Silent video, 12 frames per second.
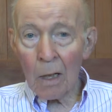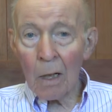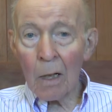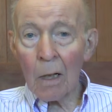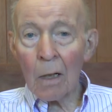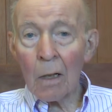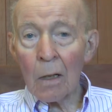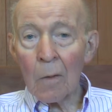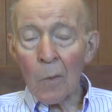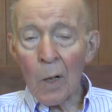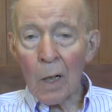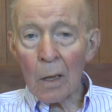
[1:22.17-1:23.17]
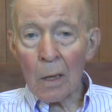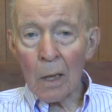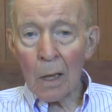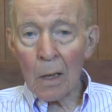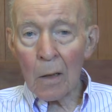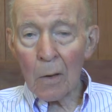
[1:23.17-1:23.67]
And, and
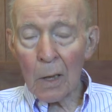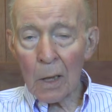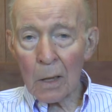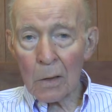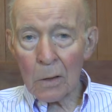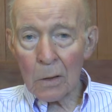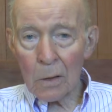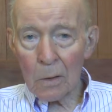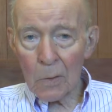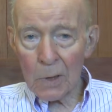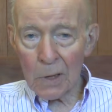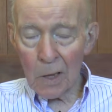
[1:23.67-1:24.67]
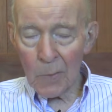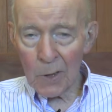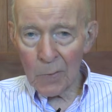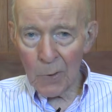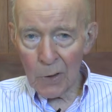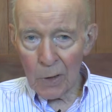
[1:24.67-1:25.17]
now at retirement
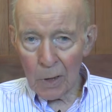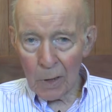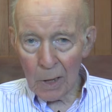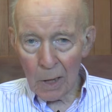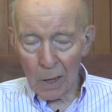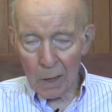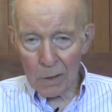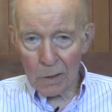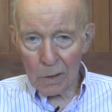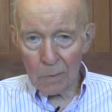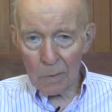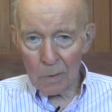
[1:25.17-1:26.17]
community that is uh,